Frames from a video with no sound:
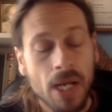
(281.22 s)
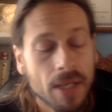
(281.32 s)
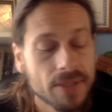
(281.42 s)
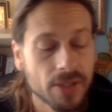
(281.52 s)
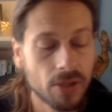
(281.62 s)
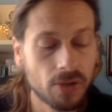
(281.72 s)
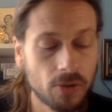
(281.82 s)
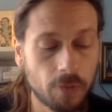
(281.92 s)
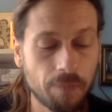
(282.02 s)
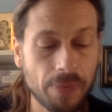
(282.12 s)

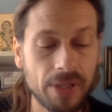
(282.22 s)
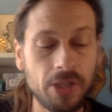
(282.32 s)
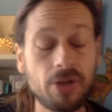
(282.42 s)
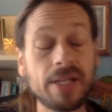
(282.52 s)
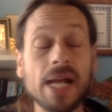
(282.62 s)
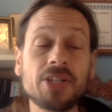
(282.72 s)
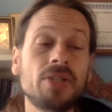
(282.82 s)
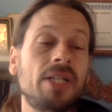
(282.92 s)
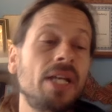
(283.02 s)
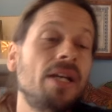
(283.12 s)
So you can
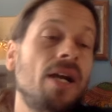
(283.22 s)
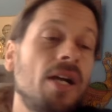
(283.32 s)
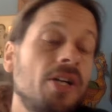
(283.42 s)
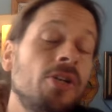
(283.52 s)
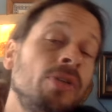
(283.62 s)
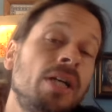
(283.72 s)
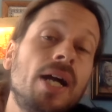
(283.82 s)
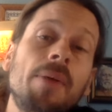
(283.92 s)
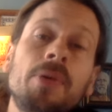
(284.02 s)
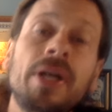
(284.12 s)
actually get a career
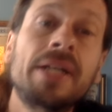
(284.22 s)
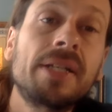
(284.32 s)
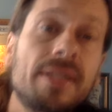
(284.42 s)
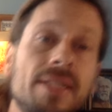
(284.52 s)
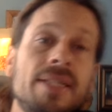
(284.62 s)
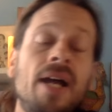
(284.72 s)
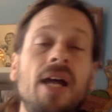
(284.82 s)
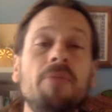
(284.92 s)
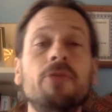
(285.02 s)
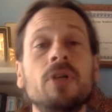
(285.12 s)
upgrade at this
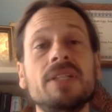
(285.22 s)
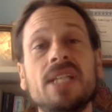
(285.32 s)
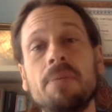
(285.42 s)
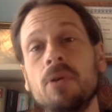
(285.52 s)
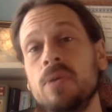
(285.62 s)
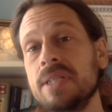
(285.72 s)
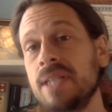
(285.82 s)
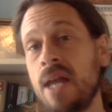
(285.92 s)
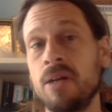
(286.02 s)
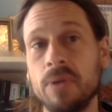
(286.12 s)
time. For example, when
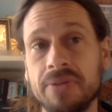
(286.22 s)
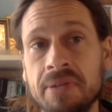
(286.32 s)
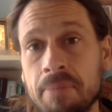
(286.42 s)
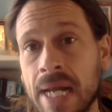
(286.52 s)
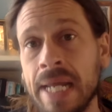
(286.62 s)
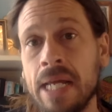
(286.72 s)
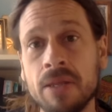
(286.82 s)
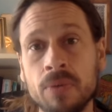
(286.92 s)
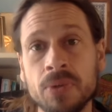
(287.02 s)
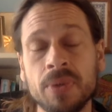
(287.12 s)
Saturn went through my
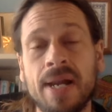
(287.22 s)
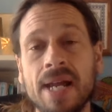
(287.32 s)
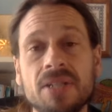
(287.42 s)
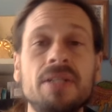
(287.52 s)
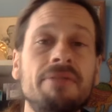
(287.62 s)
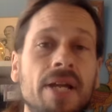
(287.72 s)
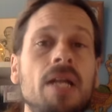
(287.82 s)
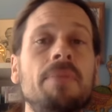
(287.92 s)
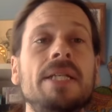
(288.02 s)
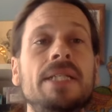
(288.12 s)
eighth was when I actually
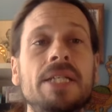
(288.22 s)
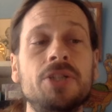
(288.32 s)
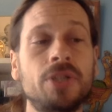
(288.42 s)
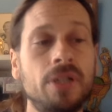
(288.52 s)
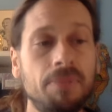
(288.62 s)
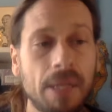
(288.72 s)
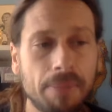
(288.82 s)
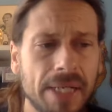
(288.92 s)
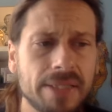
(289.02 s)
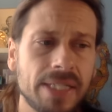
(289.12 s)
found my teacher, my
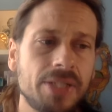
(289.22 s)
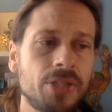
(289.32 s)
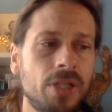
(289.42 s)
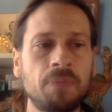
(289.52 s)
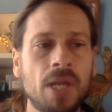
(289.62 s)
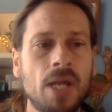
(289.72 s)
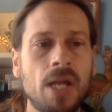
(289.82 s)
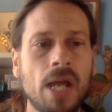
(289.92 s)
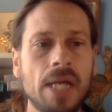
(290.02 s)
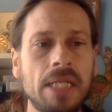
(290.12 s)
main teacher,
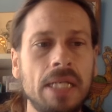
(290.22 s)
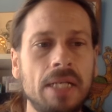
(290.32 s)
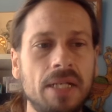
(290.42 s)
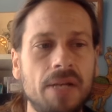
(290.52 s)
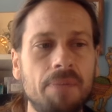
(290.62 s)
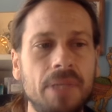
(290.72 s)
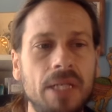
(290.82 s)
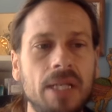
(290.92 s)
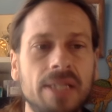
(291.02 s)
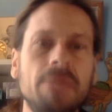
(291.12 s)
and he ended up
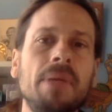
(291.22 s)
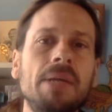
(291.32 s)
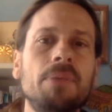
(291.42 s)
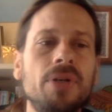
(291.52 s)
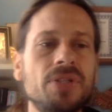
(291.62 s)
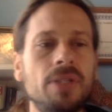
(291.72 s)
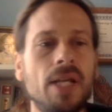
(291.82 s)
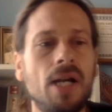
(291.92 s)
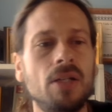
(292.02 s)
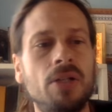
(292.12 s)
being like the main person
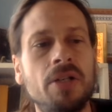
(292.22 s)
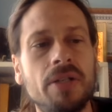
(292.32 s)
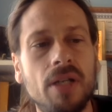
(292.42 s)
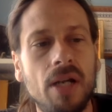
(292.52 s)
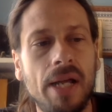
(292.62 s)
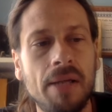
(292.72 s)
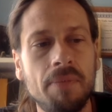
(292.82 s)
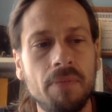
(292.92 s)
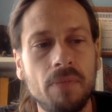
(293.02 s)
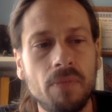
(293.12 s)
that I learned
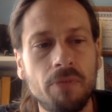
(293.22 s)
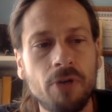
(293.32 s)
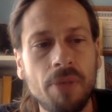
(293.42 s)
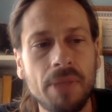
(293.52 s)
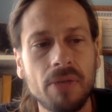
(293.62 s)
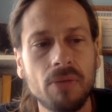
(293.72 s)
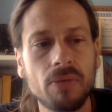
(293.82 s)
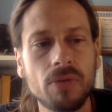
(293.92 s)
and from and